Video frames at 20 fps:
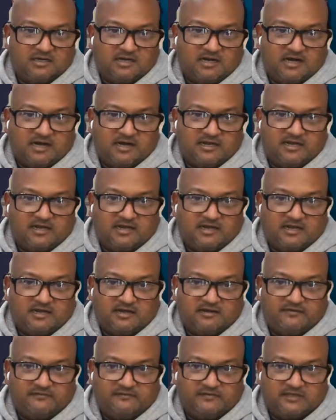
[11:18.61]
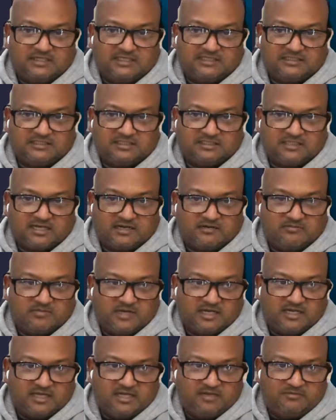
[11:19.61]
I have set
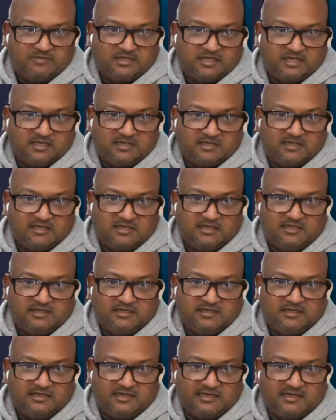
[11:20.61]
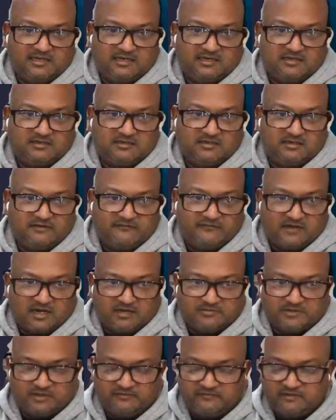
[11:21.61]
my API key in an
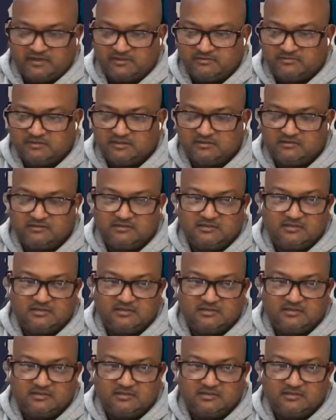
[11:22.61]
environment variable.